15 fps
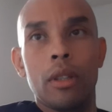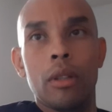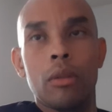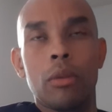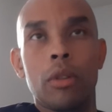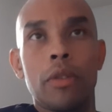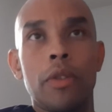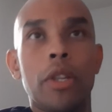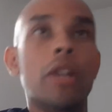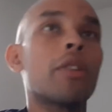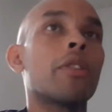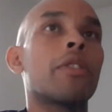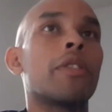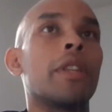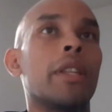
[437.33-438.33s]
One of the other
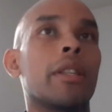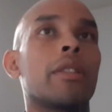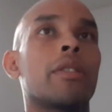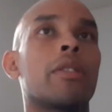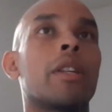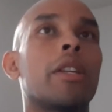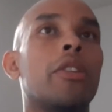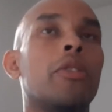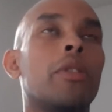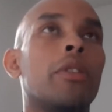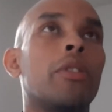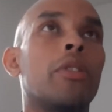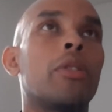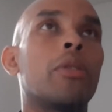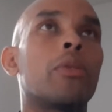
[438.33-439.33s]
things that you
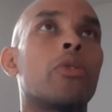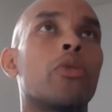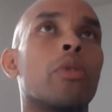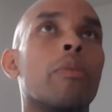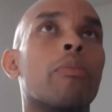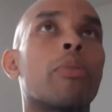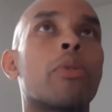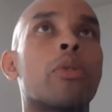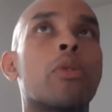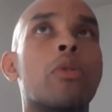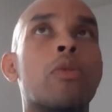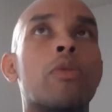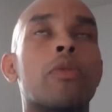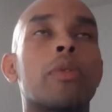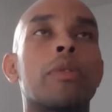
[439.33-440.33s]
can do to
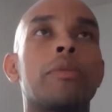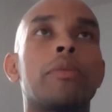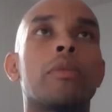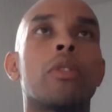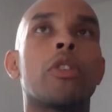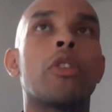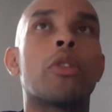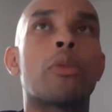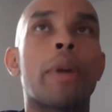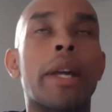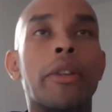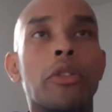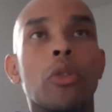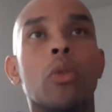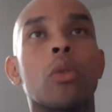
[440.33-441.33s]
improve your
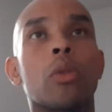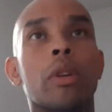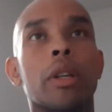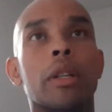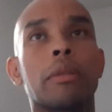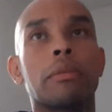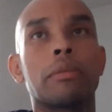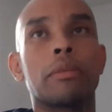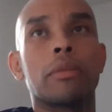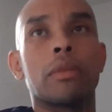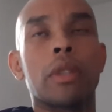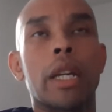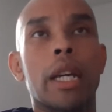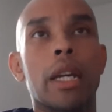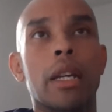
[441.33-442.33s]
randori
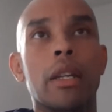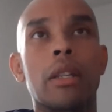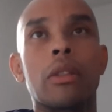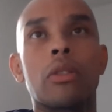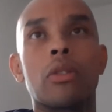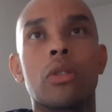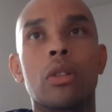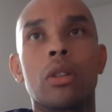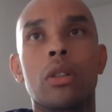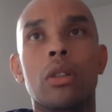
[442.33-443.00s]
and